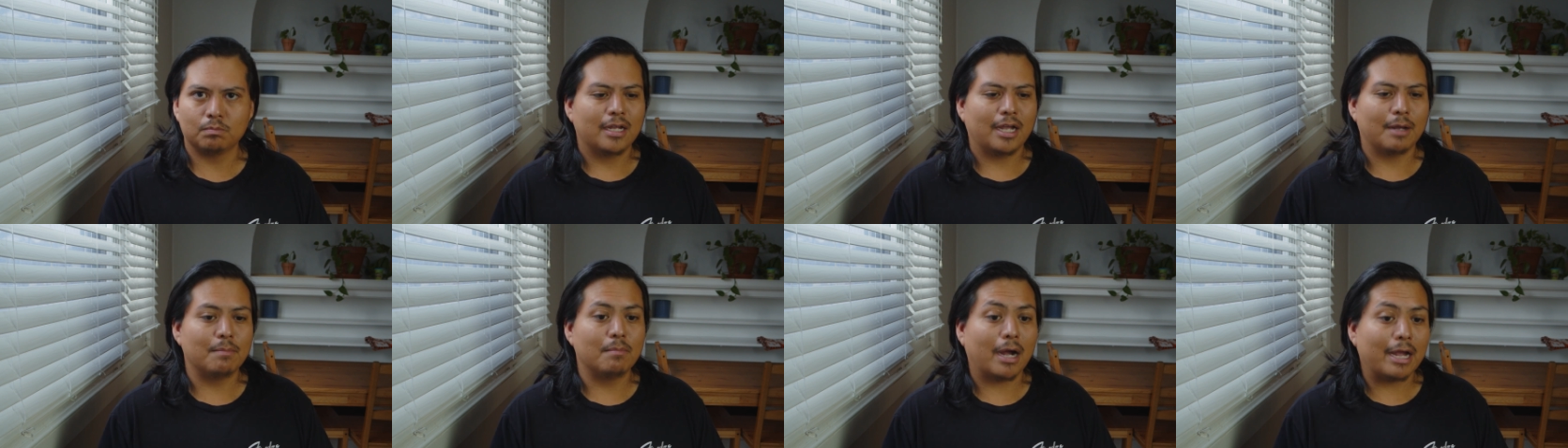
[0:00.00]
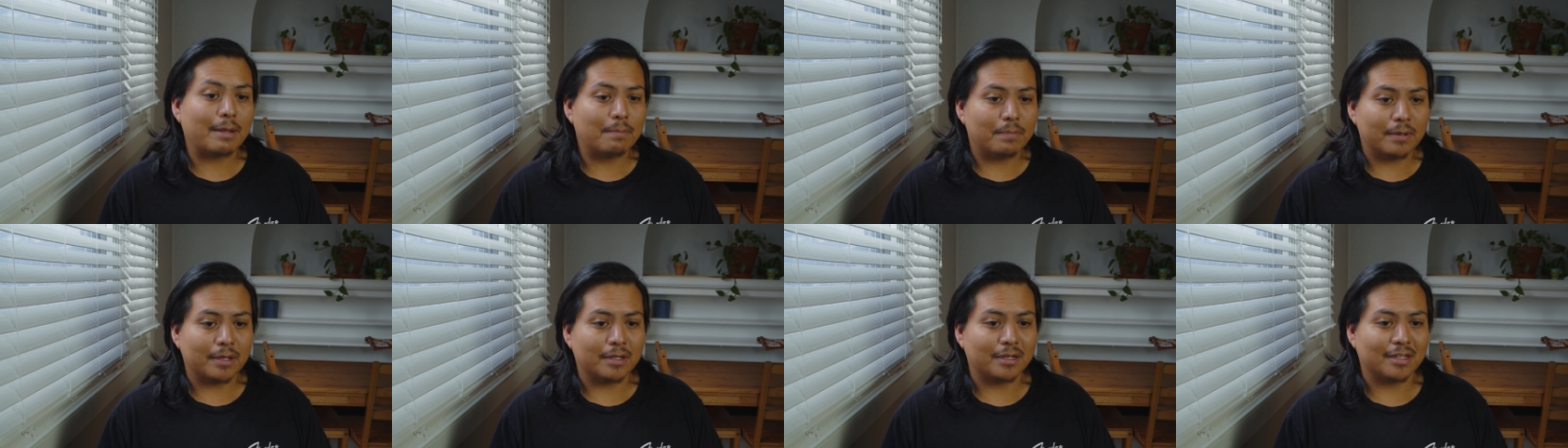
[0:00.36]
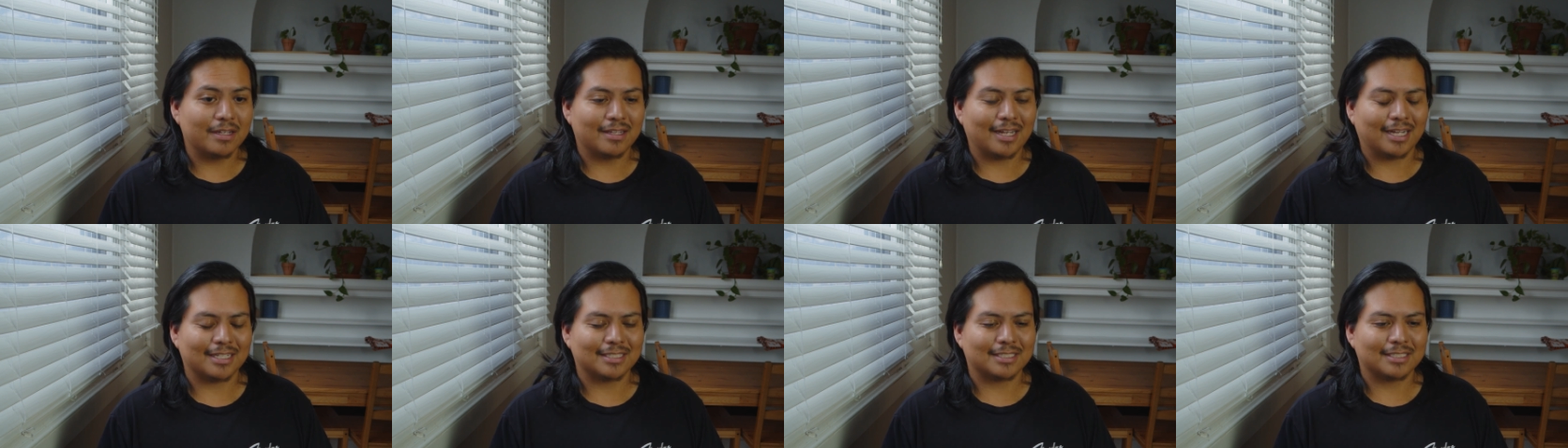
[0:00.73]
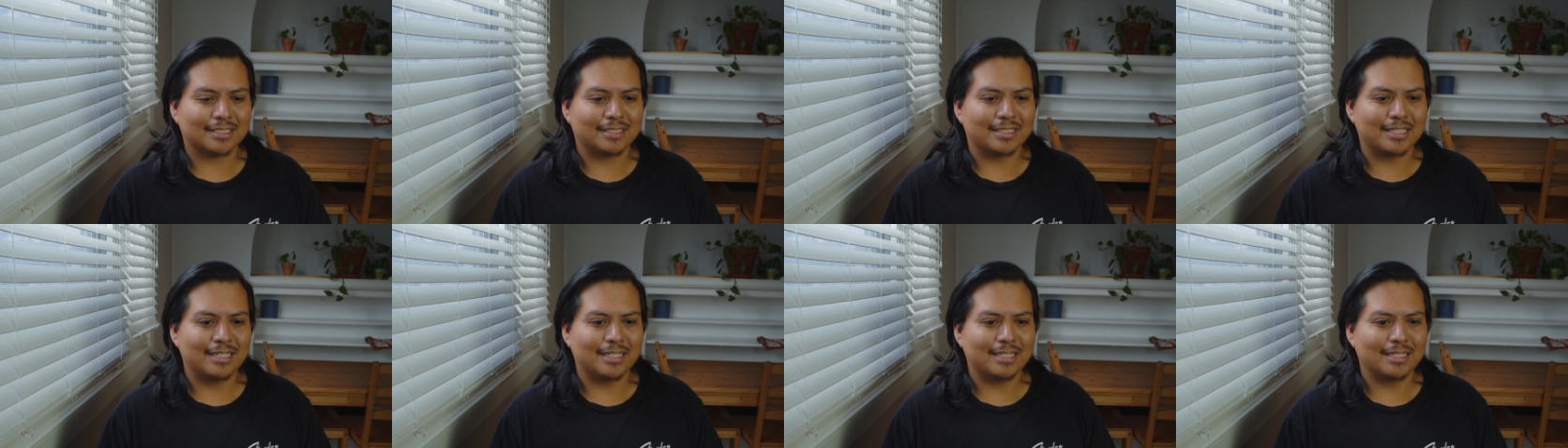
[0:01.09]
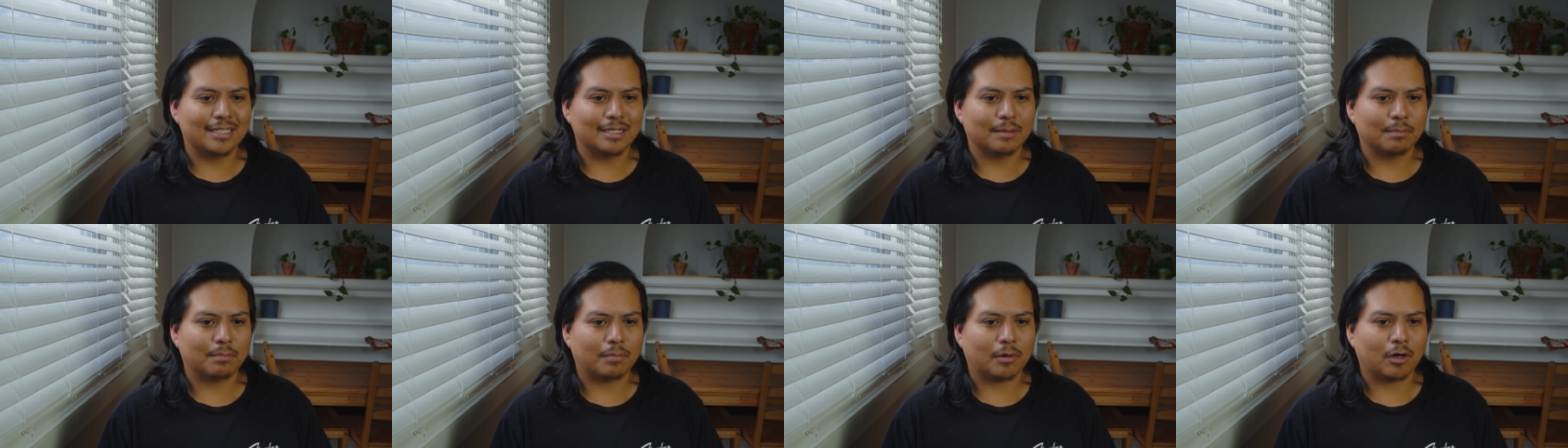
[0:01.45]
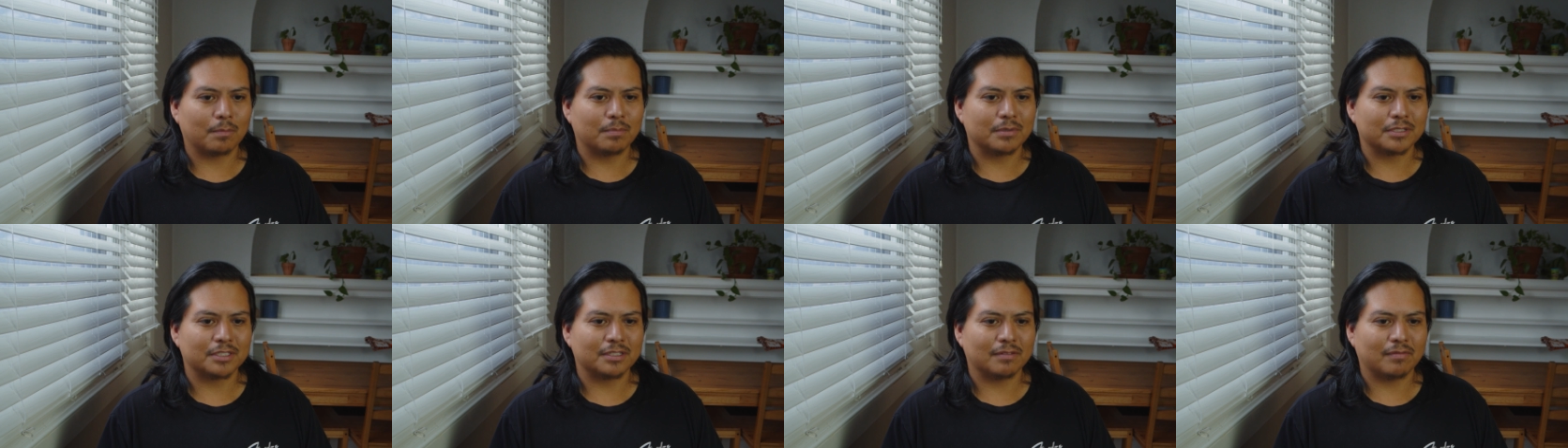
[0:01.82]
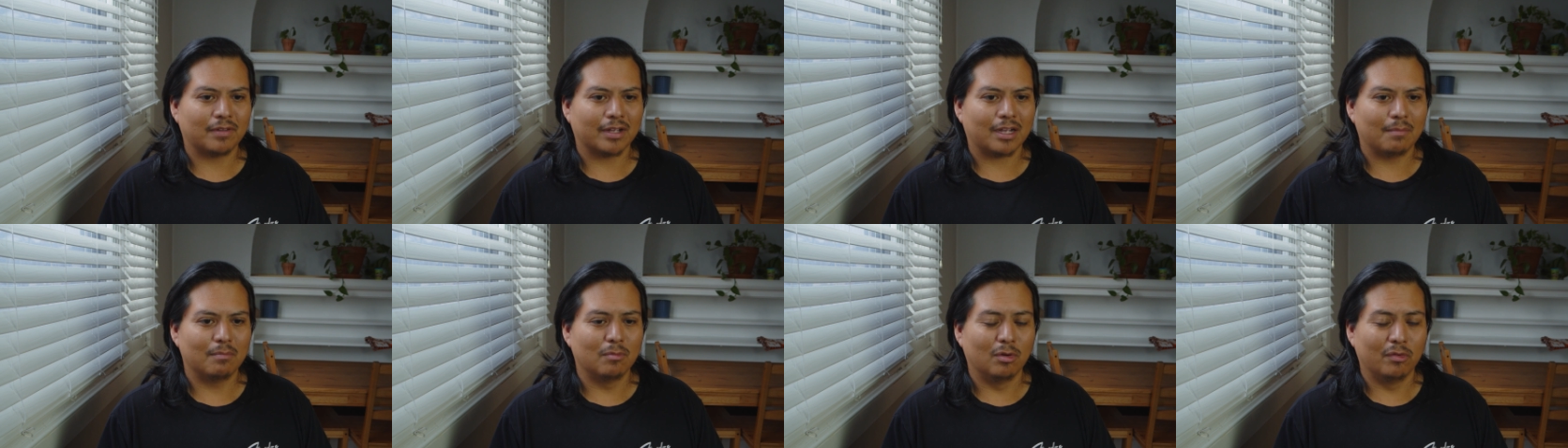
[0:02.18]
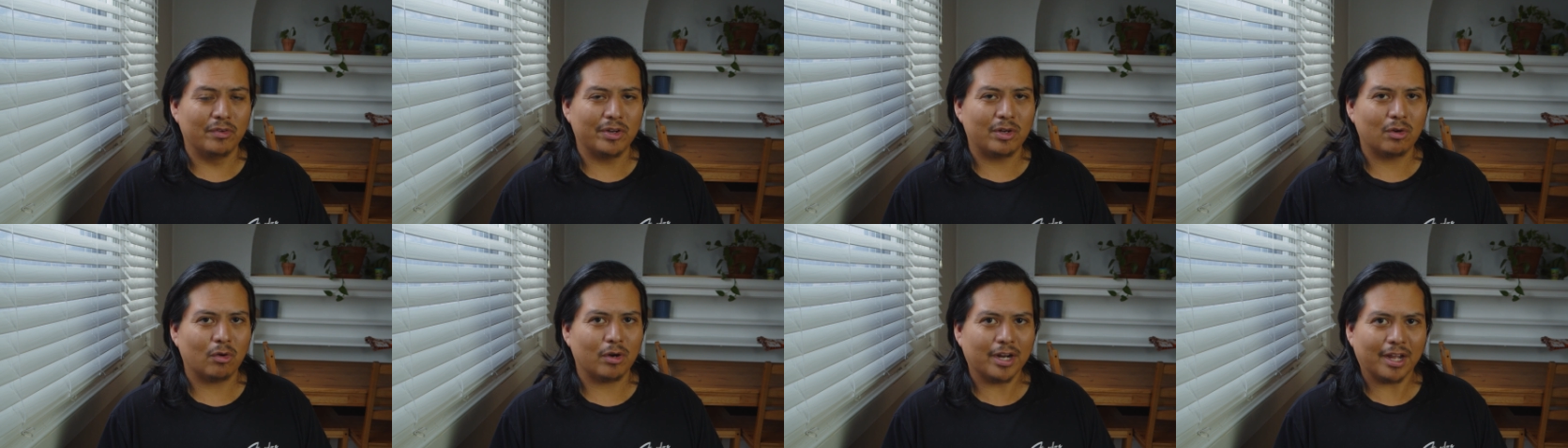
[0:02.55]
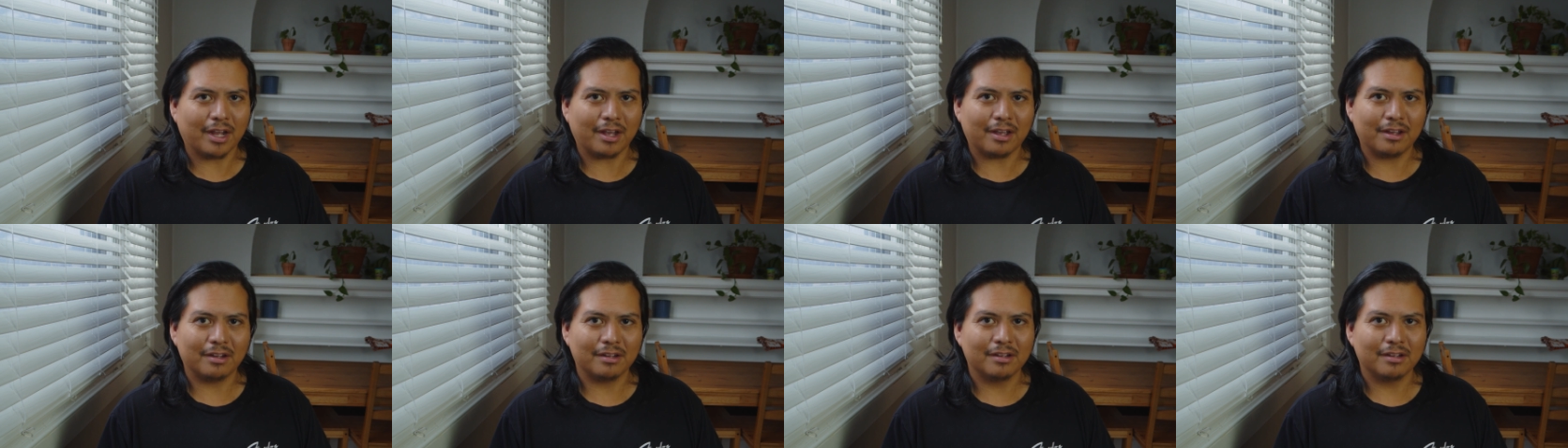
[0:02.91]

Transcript: In my opinion, that's the purpose of like a movie critic,